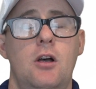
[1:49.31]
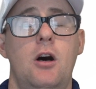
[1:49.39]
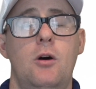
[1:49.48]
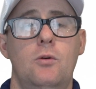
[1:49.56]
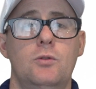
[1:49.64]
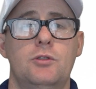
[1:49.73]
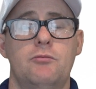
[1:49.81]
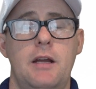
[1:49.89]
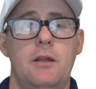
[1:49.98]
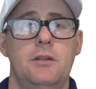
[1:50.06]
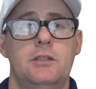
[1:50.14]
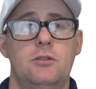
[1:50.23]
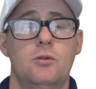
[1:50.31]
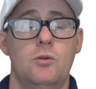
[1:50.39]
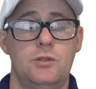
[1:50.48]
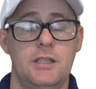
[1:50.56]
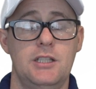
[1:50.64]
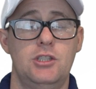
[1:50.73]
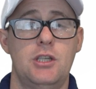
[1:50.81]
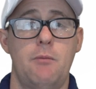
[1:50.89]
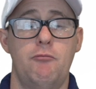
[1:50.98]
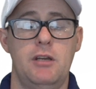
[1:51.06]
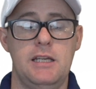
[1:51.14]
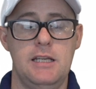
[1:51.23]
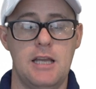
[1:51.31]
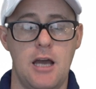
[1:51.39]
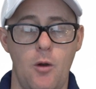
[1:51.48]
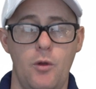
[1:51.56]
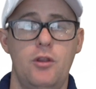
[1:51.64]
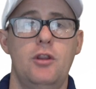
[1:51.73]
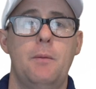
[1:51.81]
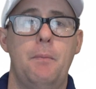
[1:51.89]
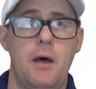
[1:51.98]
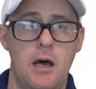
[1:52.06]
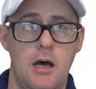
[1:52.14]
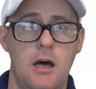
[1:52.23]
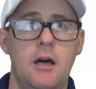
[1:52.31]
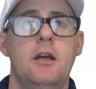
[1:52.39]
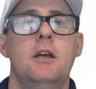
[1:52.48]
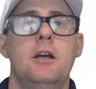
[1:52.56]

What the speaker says: holes around this course is generally lower than the par,